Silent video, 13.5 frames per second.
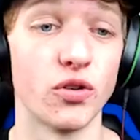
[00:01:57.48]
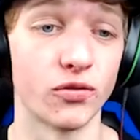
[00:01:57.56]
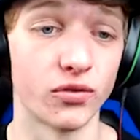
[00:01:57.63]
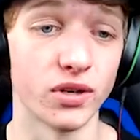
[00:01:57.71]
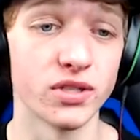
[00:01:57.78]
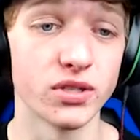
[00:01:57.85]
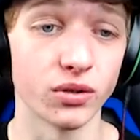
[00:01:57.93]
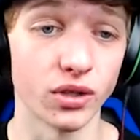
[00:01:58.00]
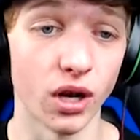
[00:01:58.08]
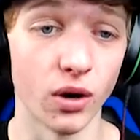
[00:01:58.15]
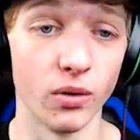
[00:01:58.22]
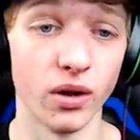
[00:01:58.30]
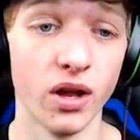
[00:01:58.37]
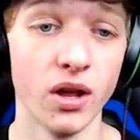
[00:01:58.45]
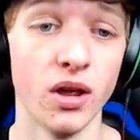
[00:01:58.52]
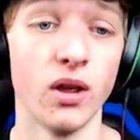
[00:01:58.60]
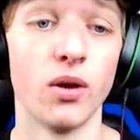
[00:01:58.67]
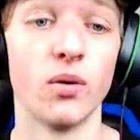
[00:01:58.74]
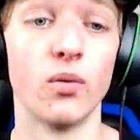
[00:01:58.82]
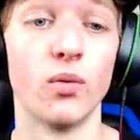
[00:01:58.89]
in your frontal cone
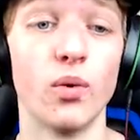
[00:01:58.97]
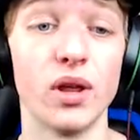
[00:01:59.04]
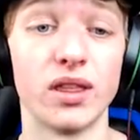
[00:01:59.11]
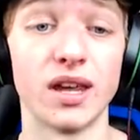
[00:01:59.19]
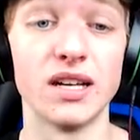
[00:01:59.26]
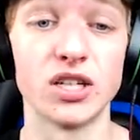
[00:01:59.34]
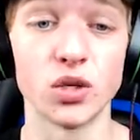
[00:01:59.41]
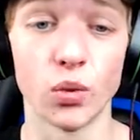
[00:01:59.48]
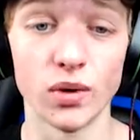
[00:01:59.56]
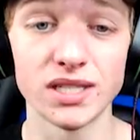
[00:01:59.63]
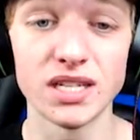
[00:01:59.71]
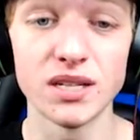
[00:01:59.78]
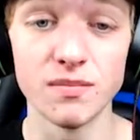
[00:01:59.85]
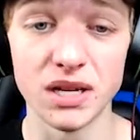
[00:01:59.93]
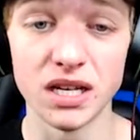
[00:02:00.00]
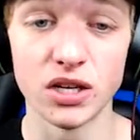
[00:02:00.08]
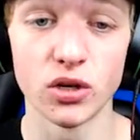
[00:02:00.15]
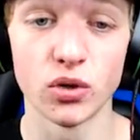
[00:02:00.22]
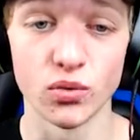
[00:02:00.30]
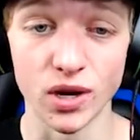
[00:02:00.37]
with a
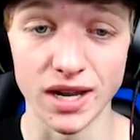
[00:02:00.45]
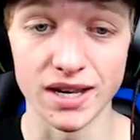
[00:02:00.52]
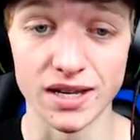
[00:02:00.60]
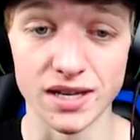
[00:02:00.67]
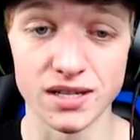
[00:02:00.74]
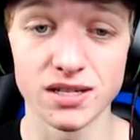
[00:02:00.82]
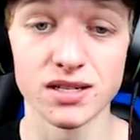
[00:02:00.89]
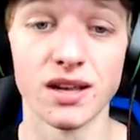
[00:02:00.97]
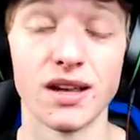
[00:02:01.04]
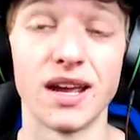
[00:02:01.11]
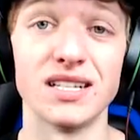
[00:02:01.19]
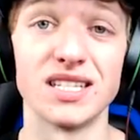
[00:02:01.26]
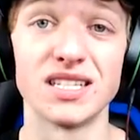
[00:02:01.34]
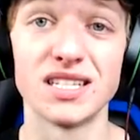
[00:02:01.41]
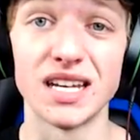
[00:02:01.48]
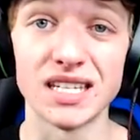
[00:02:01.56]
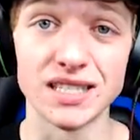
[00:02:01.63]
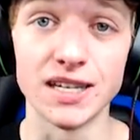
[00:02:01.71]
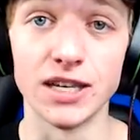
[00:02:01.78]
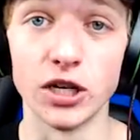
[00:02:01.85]
20-meter radius and
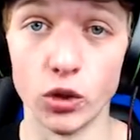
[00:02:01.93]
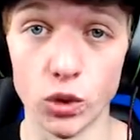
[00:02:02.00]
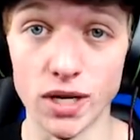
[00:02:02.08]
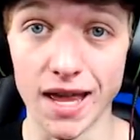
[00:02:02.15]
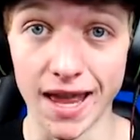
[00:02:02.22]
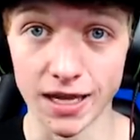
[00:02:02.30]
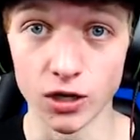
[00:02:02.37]
60-degree